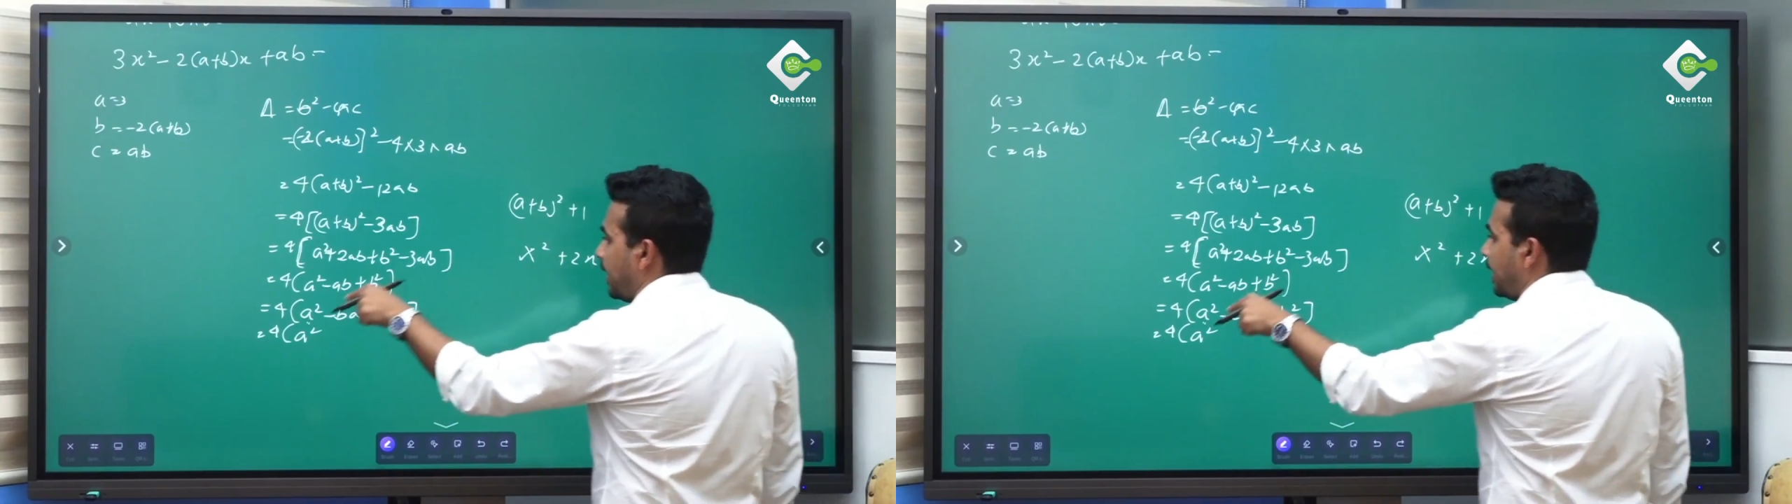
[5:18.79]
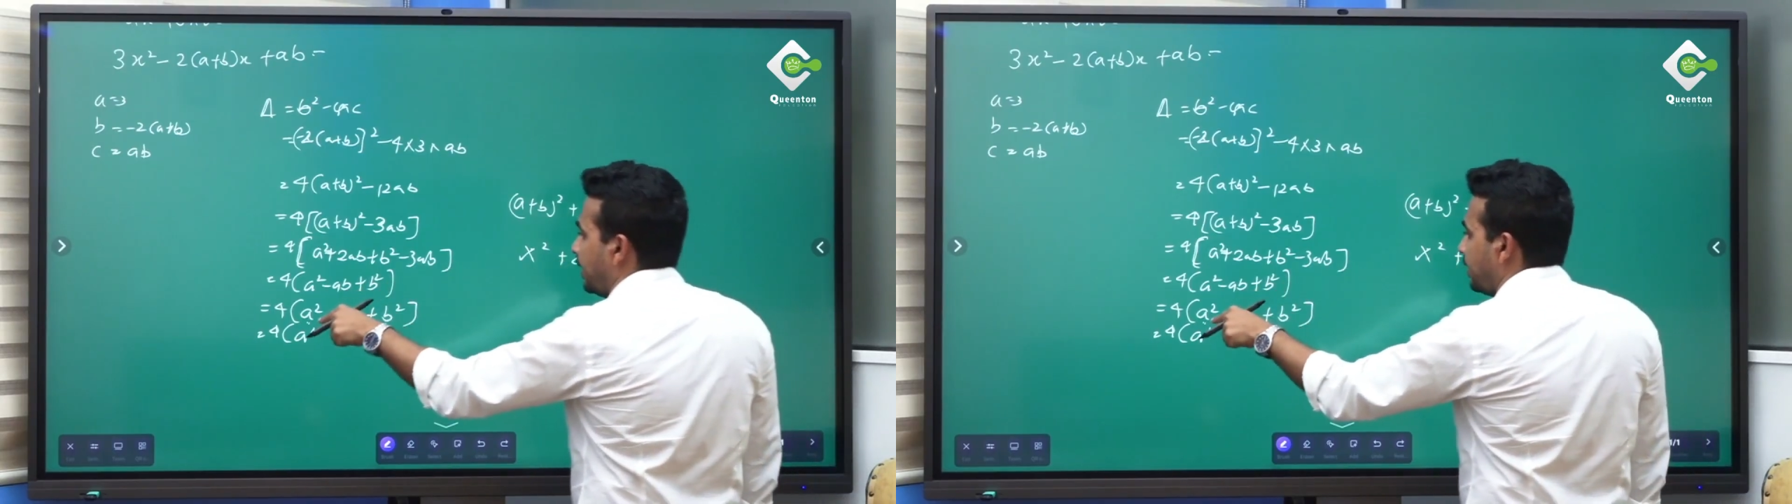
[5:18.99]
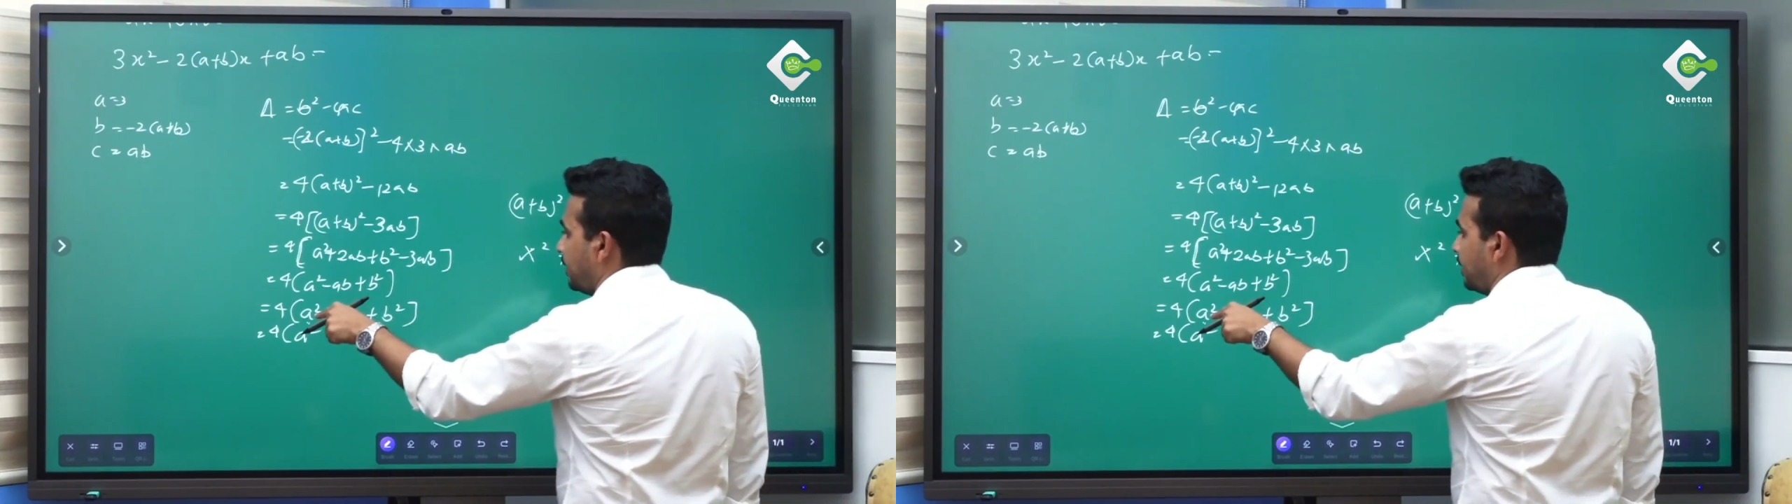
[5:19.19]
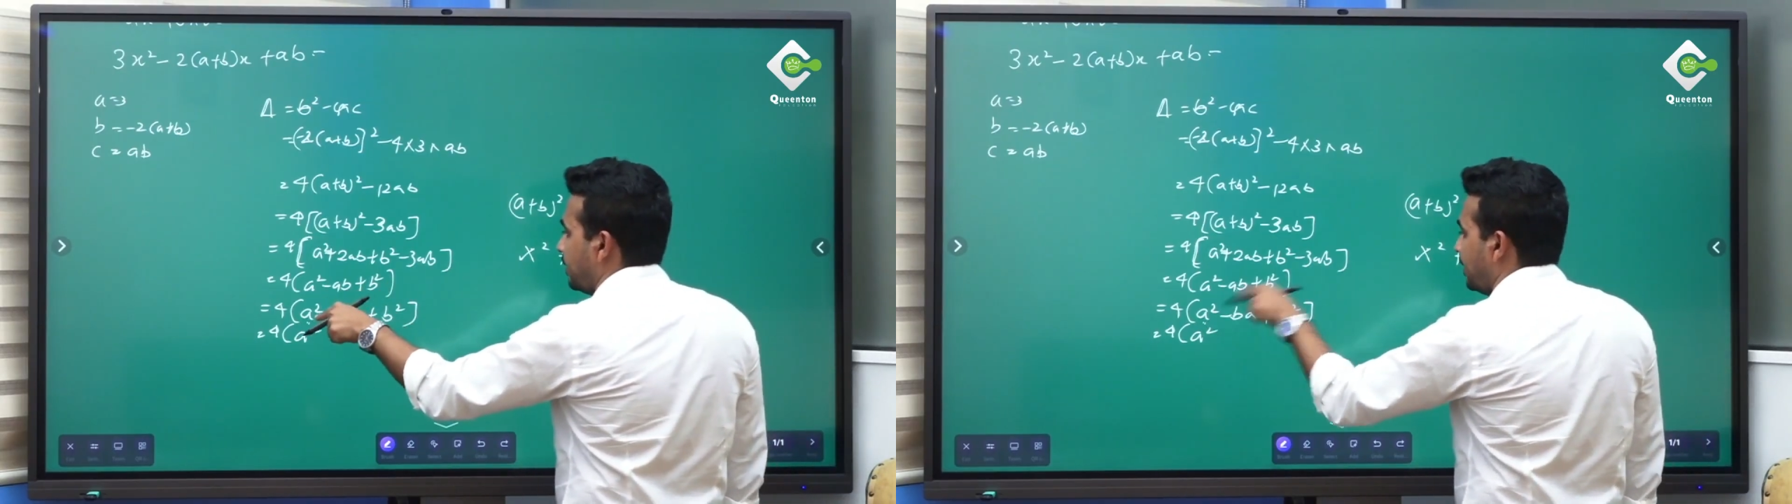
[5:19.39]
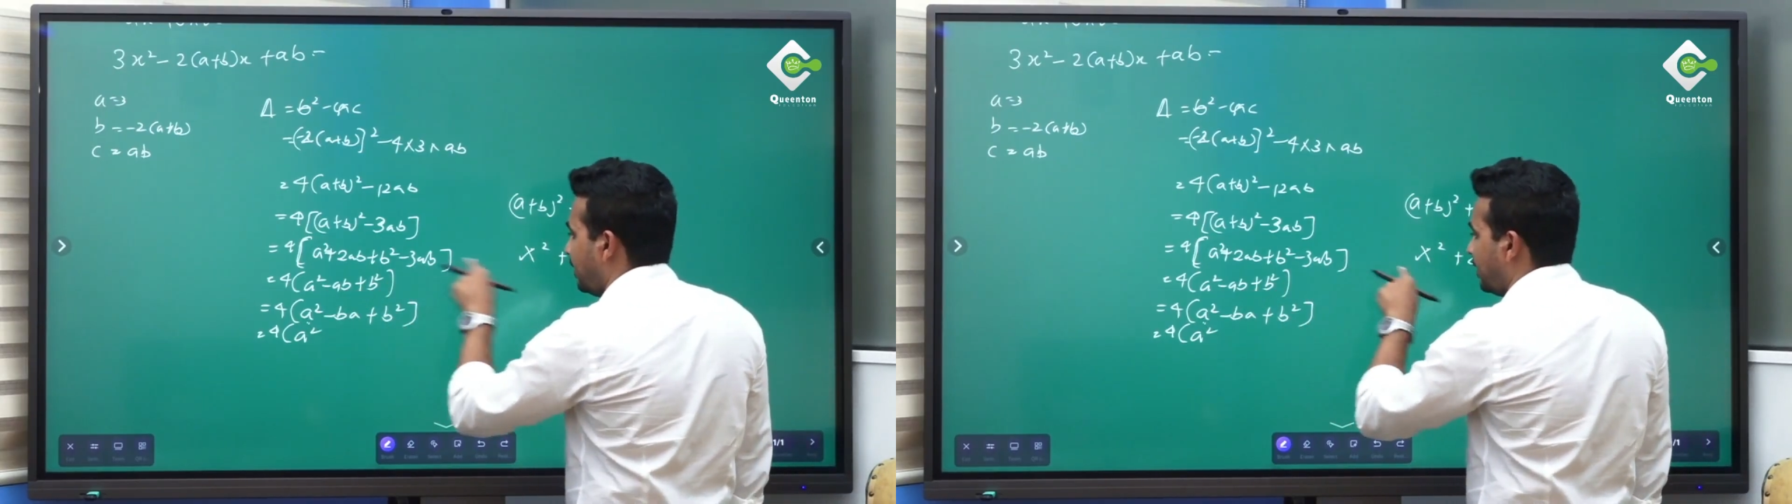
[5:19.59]
a,
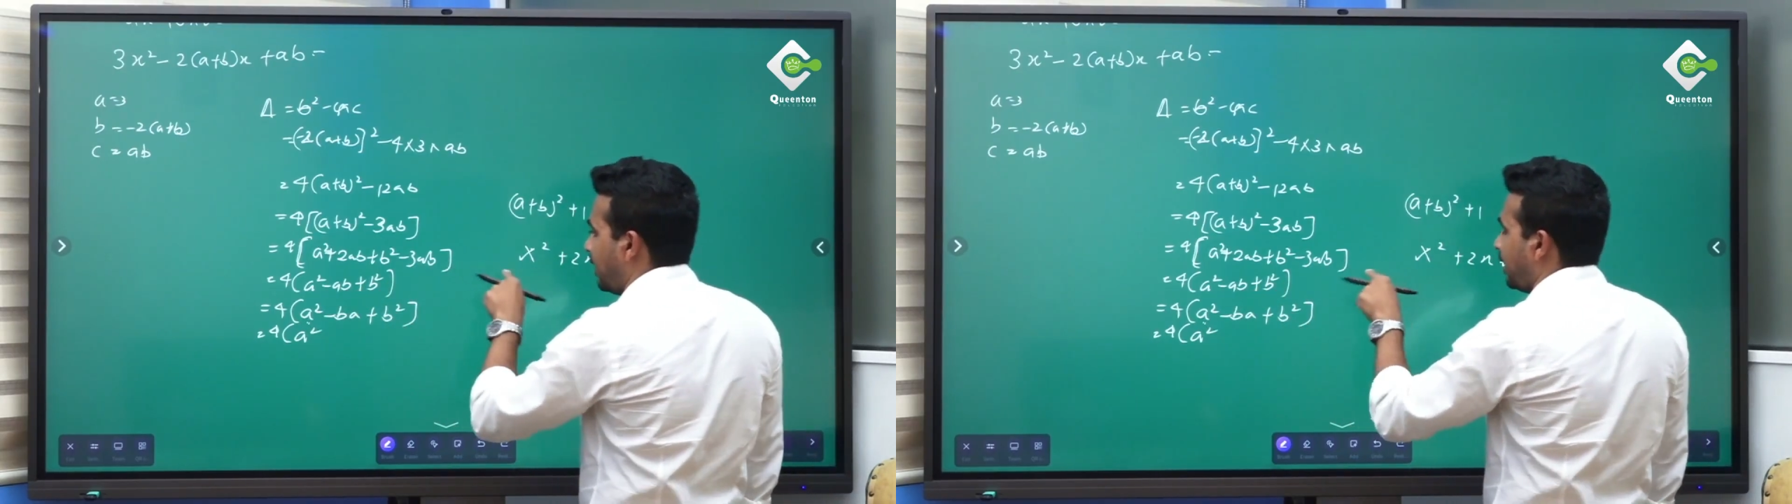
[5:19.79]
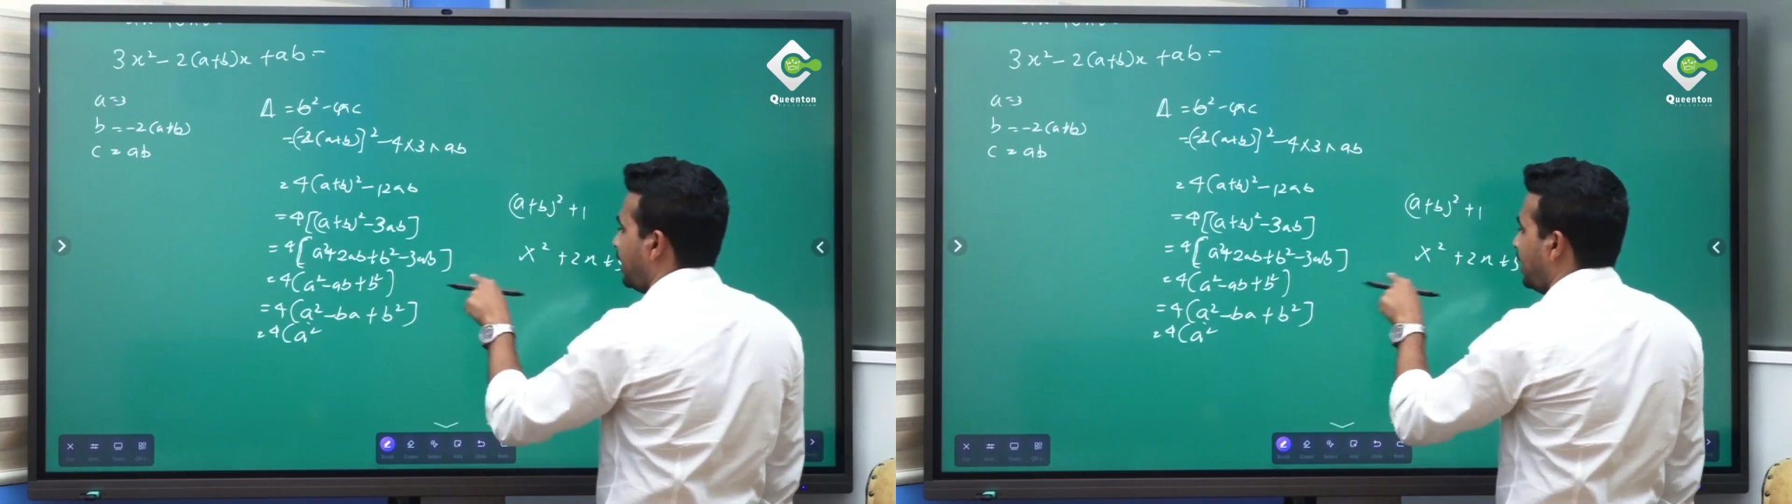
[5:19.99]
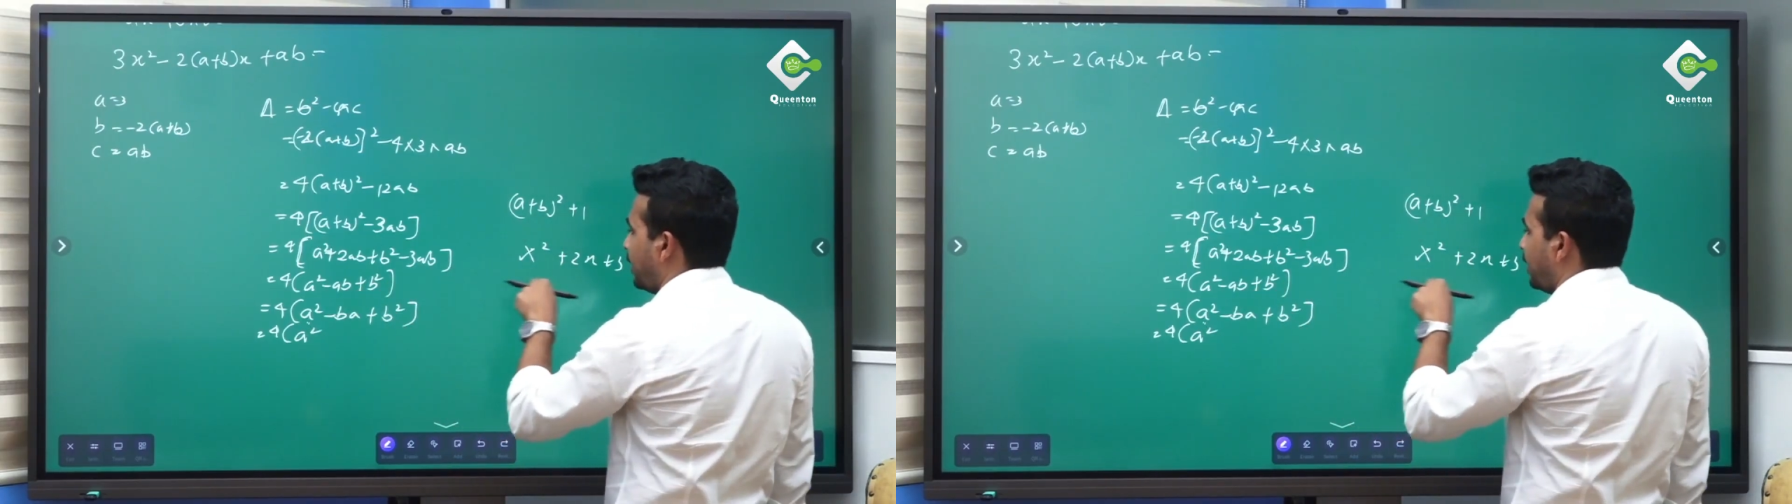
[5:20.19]
right?